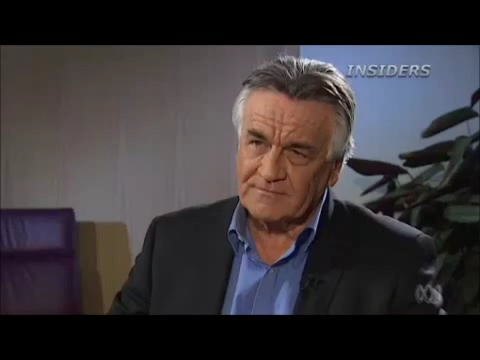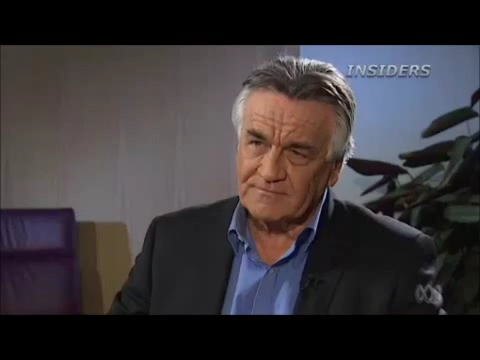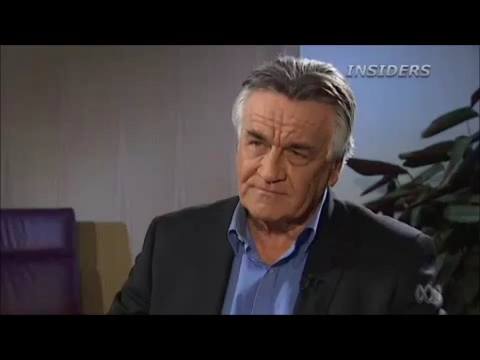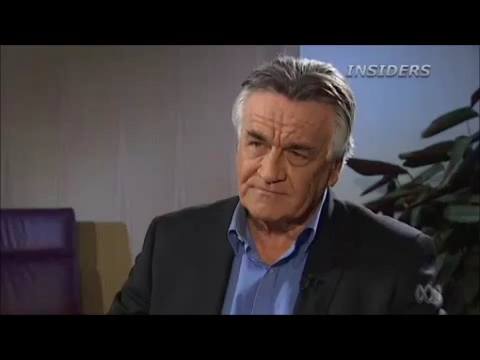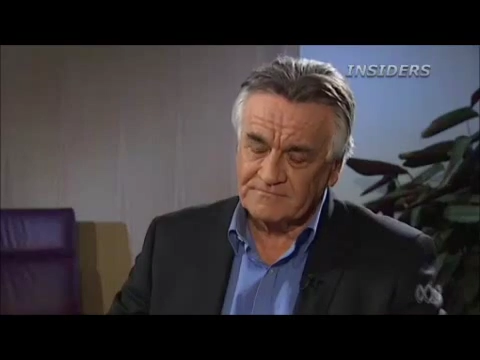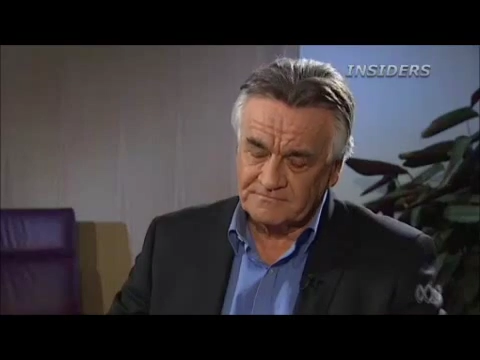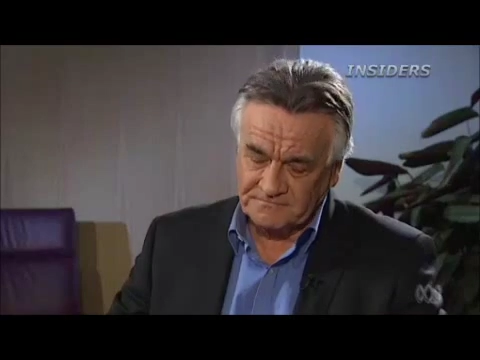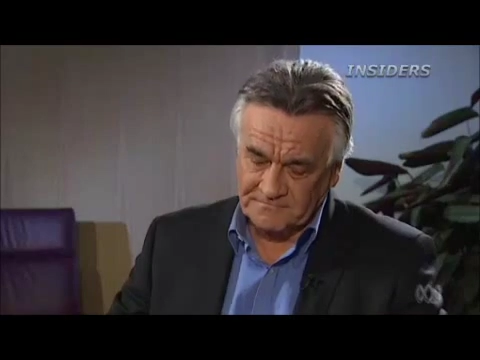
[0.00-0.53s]

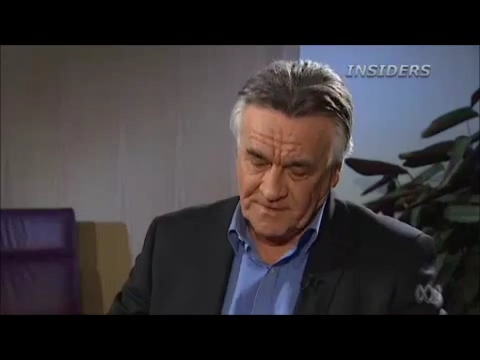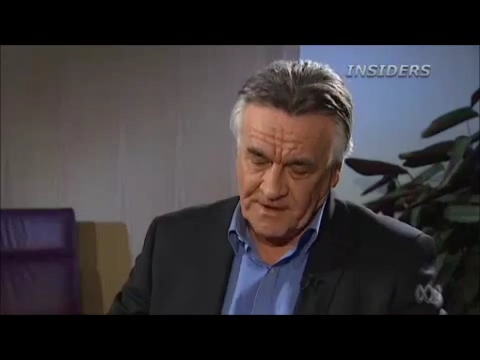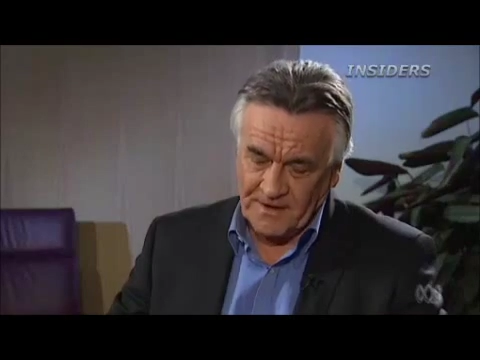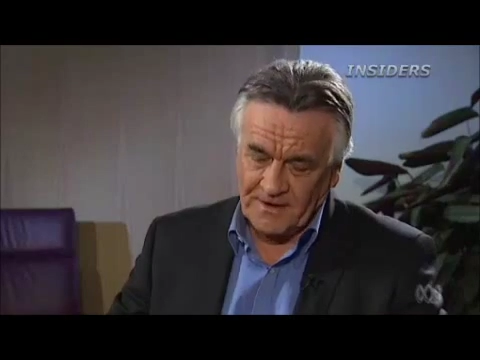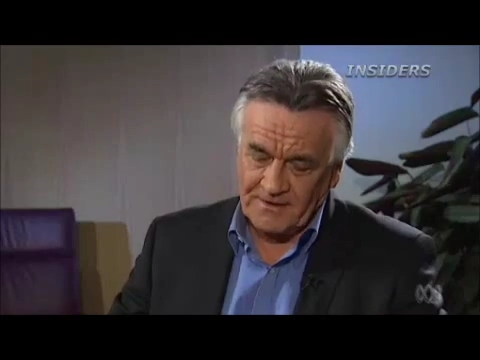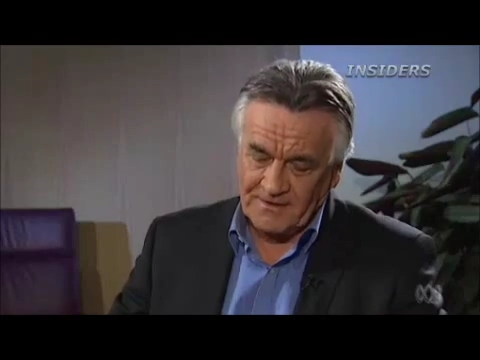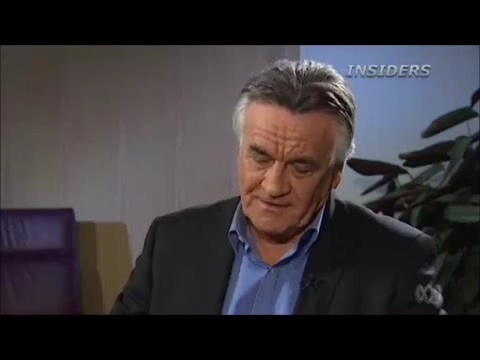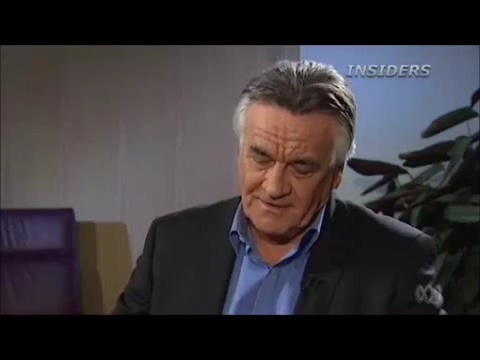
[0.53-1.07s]

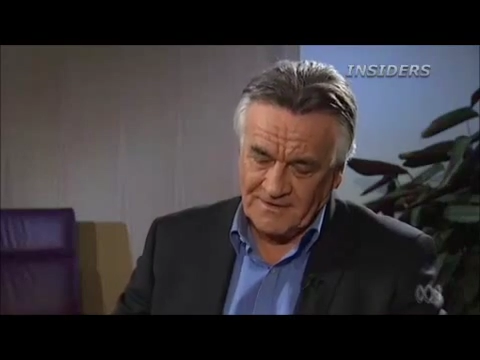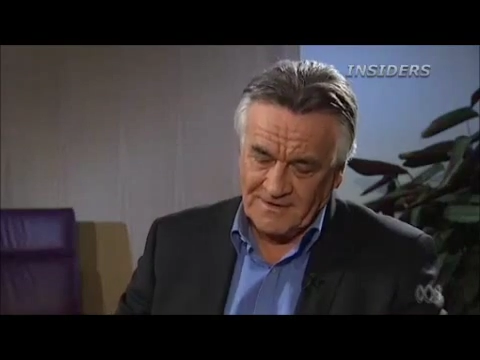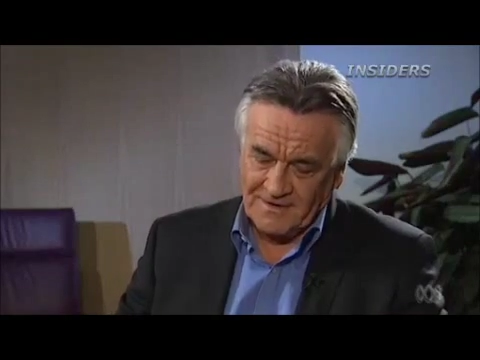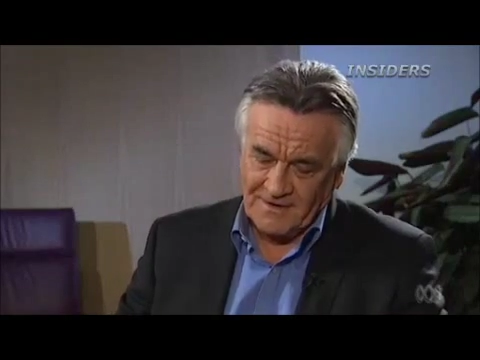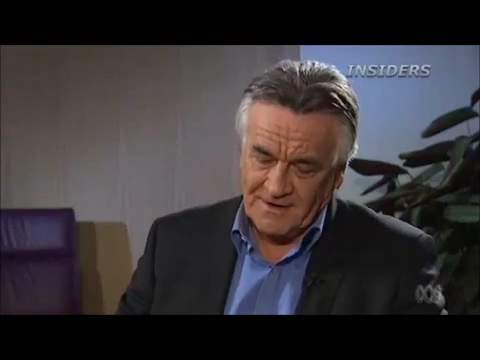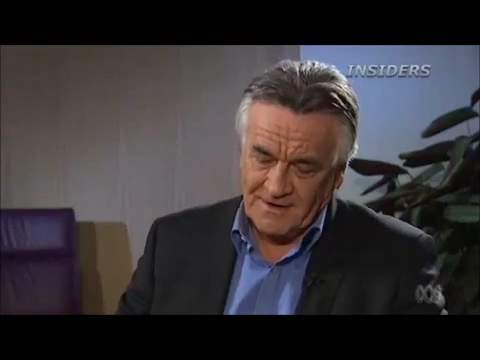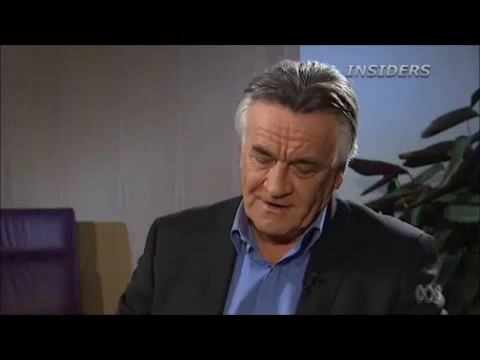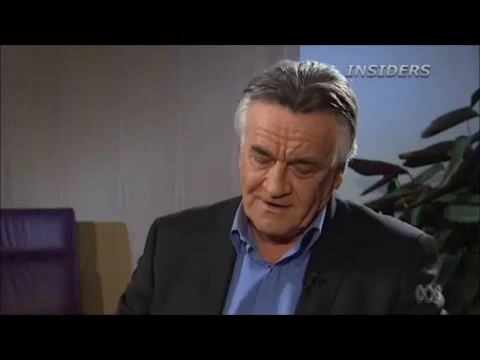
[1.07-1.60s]

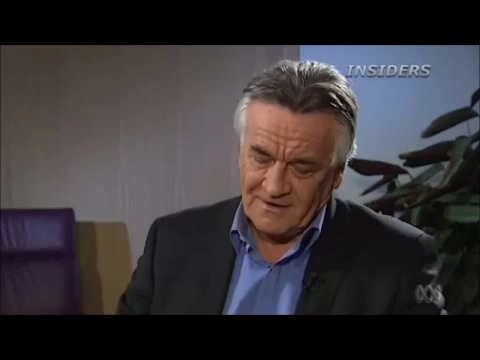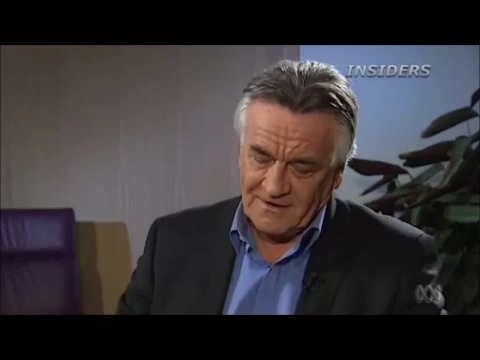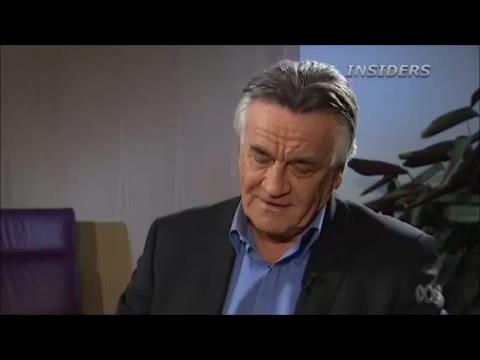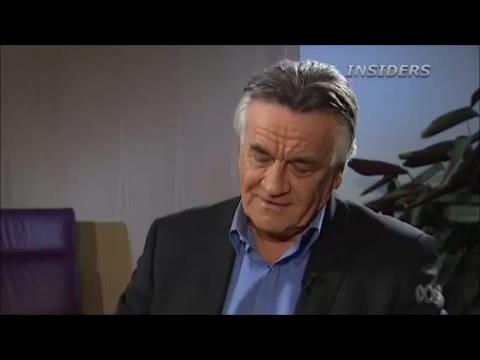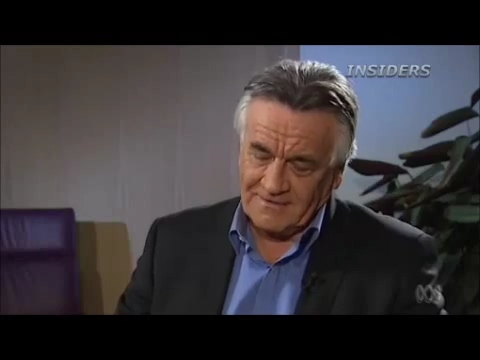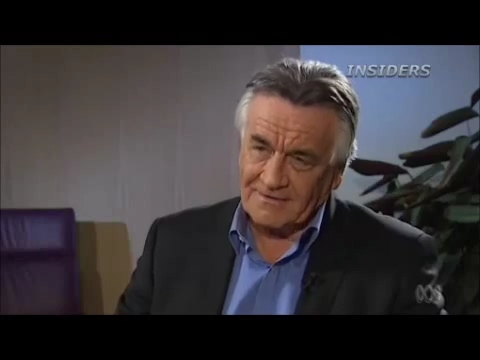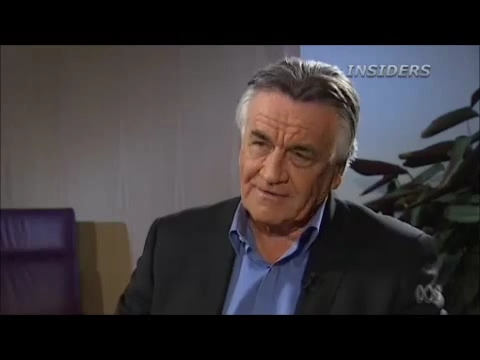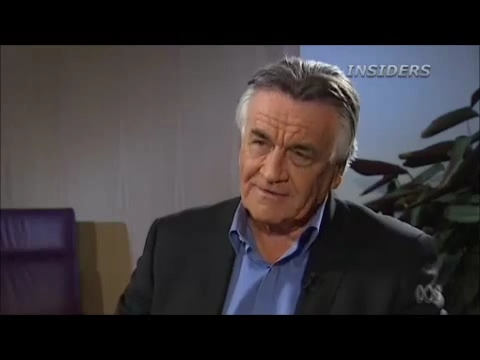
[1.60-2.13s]
matter
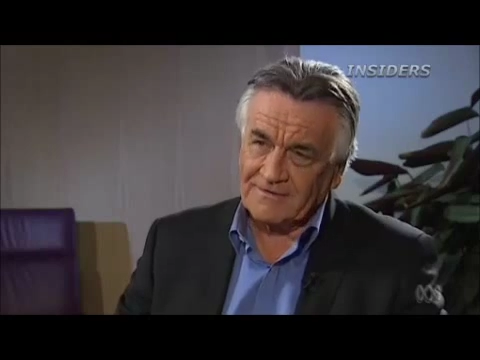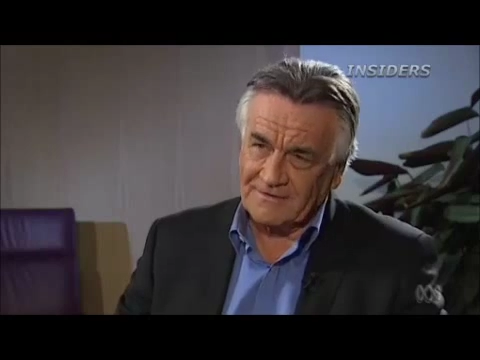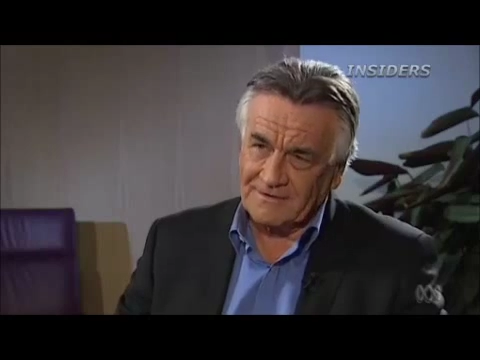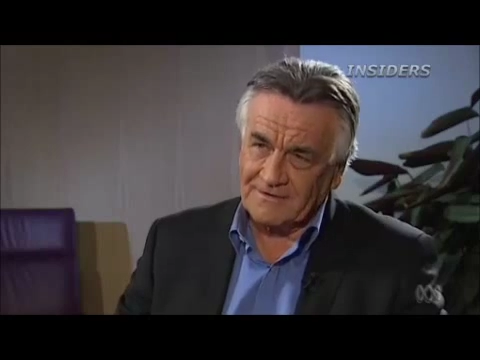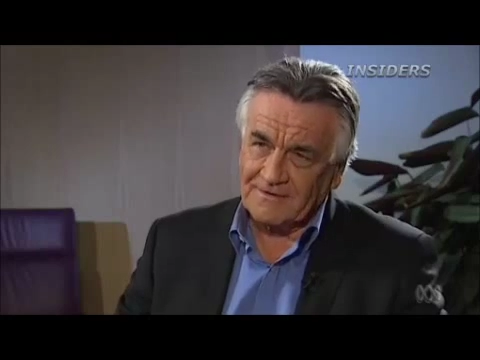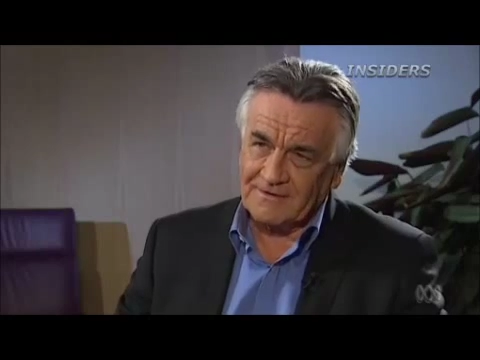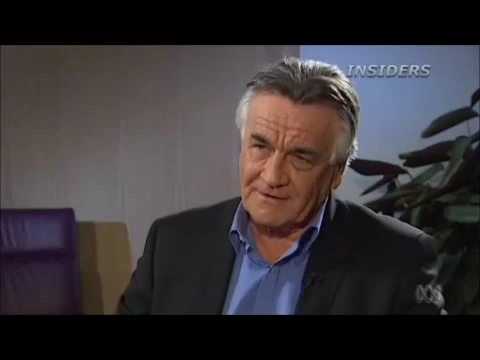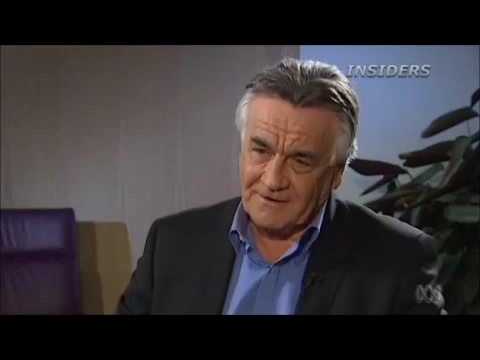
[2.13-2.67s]
closed,
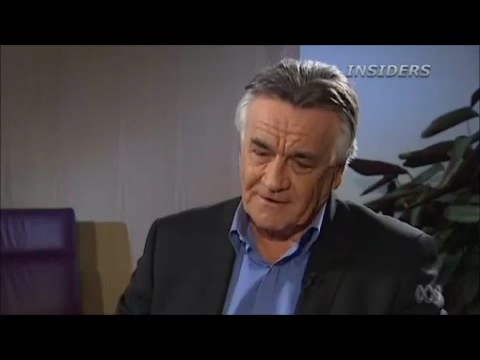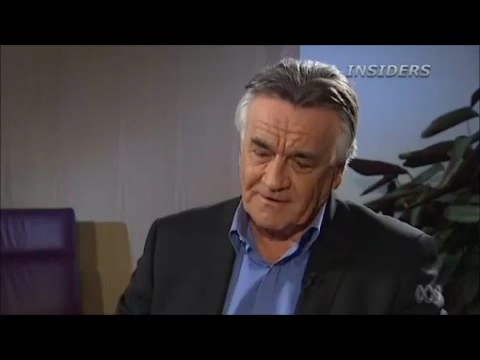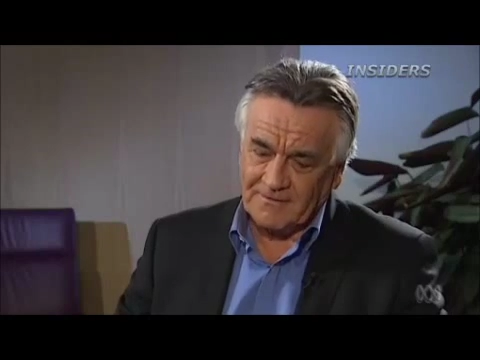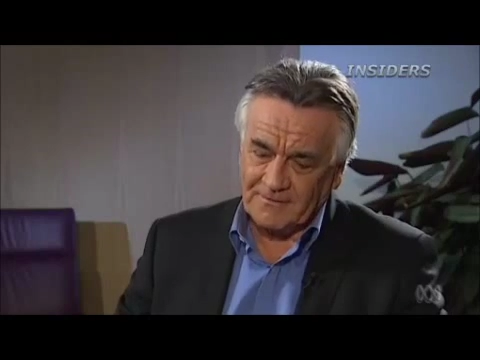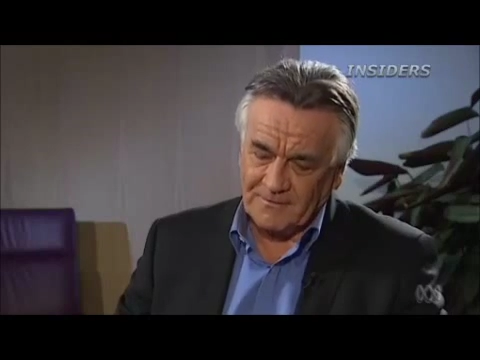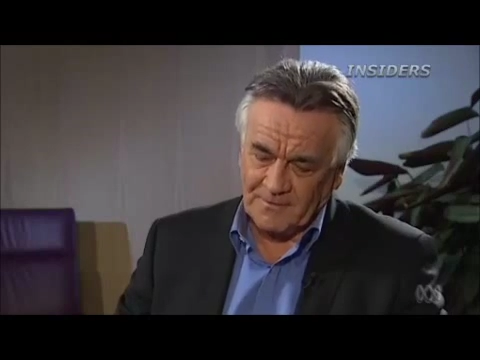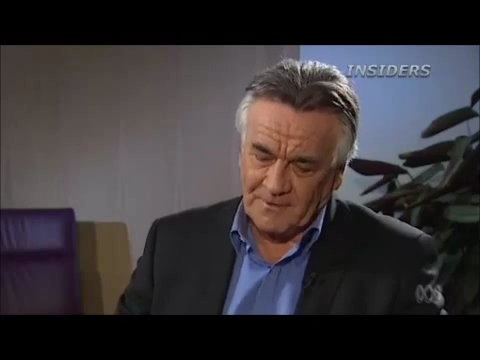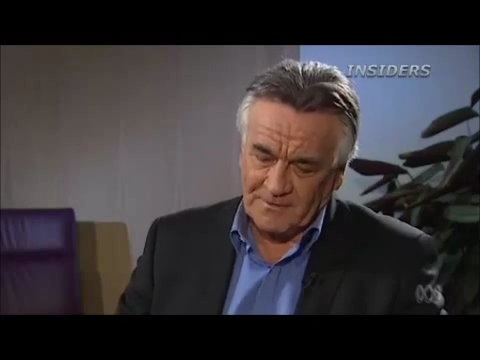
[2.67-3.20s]
yeah,
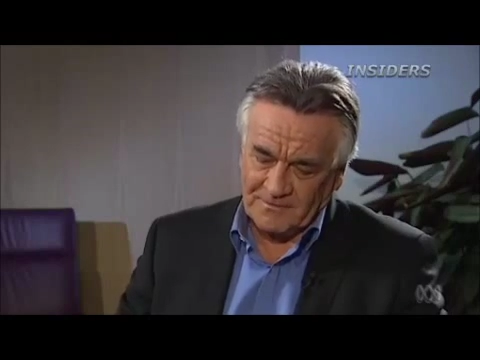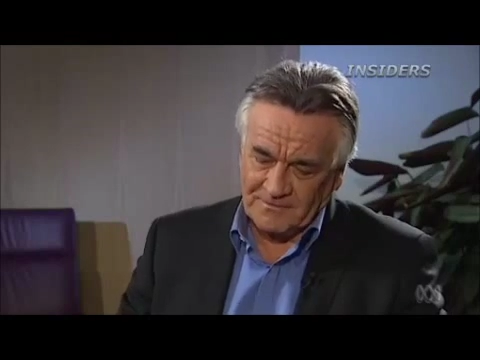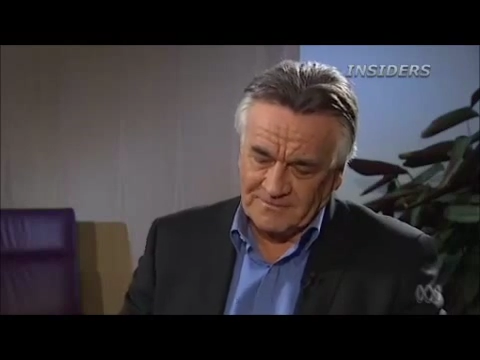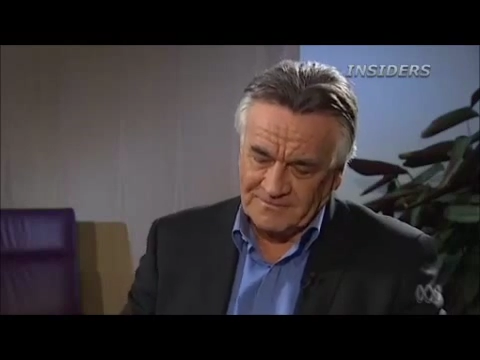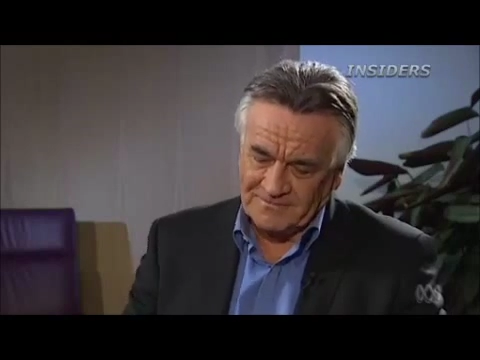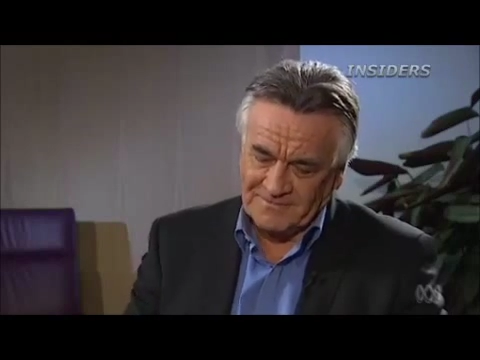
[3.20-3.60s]
I have to